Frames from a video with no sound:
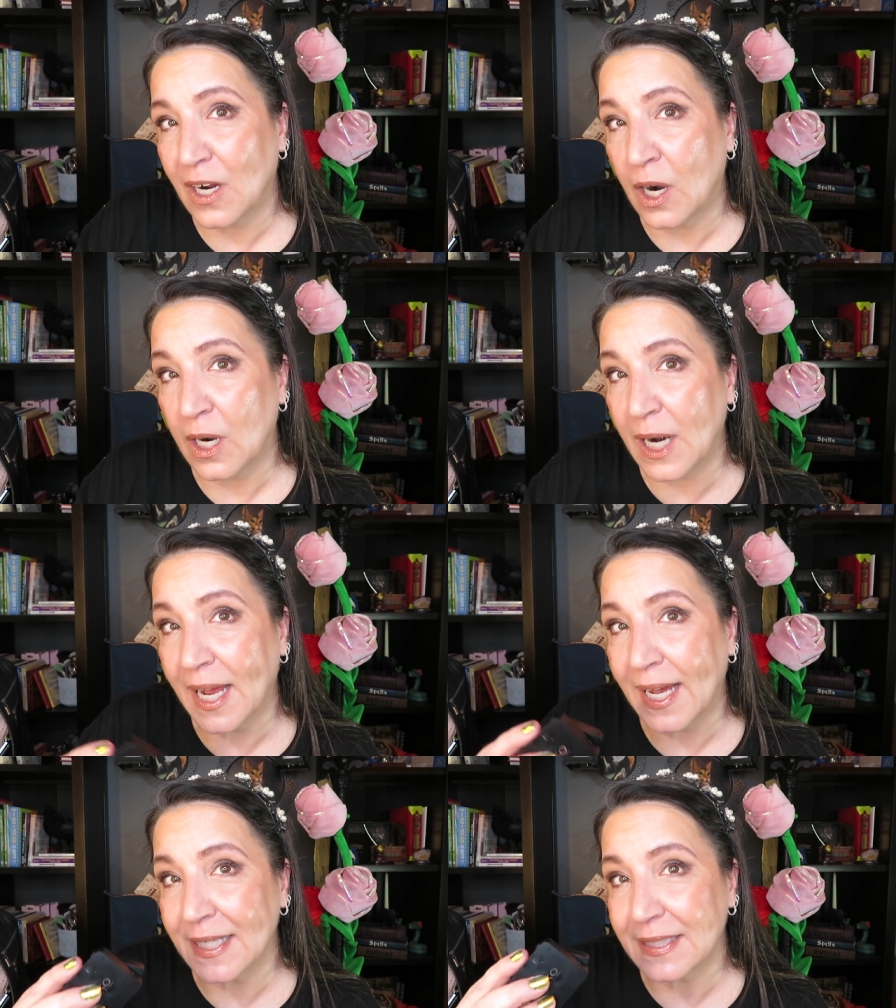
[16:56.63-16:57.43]
are
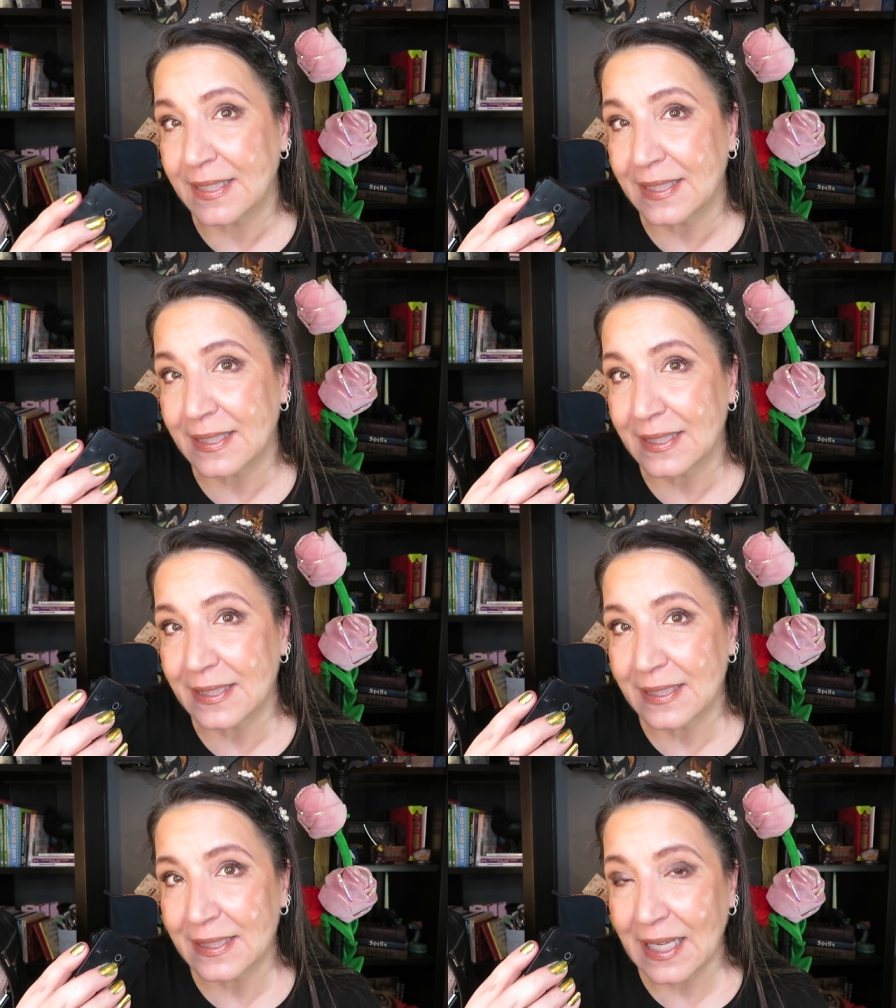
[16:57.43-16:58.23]
as
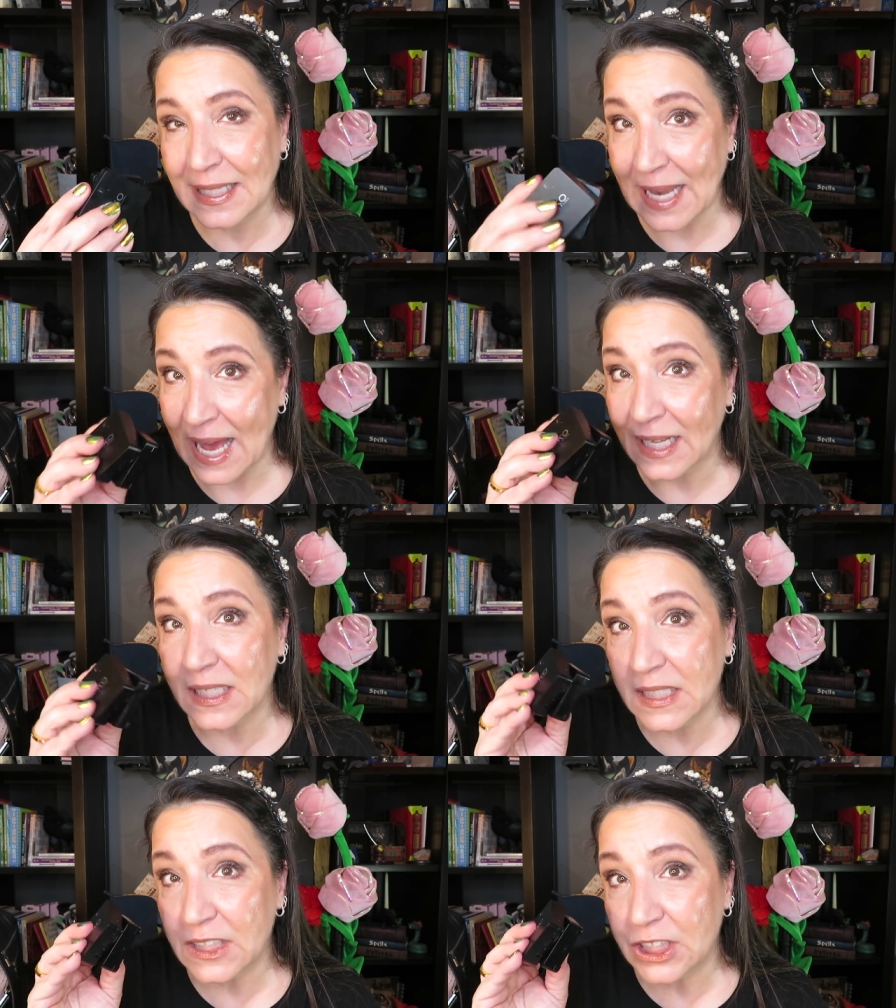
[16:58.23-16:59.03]

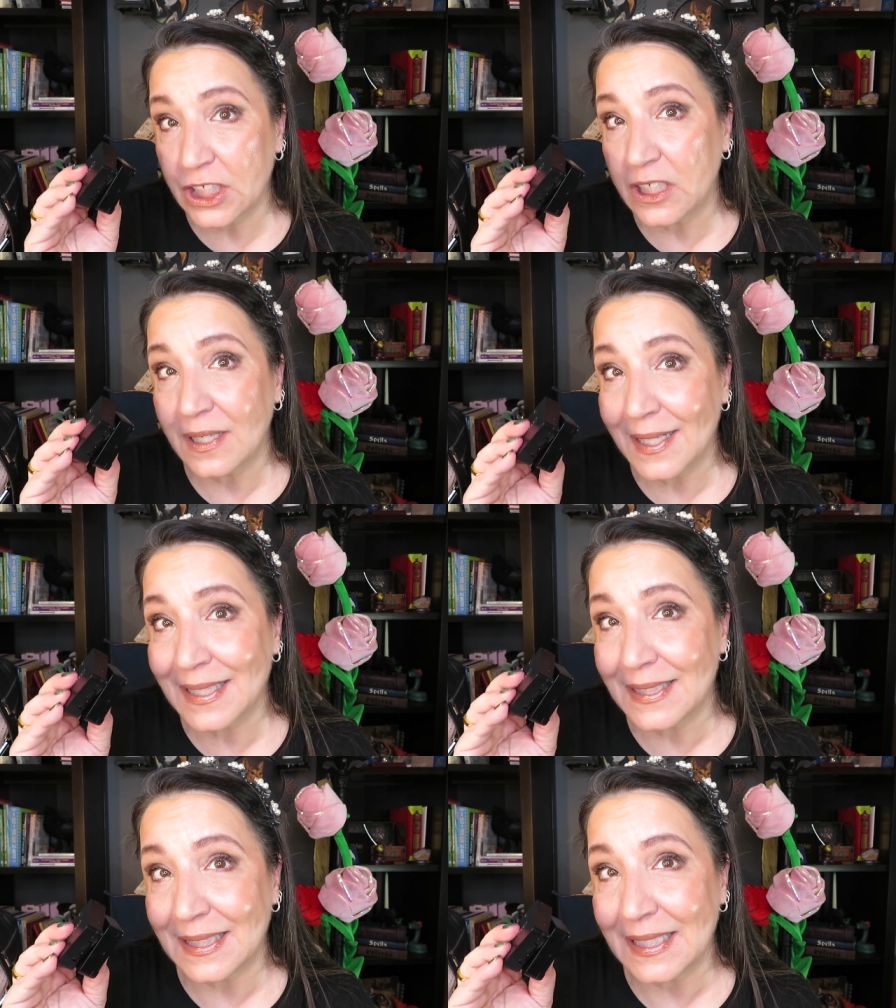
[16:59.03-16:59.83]
lackluster as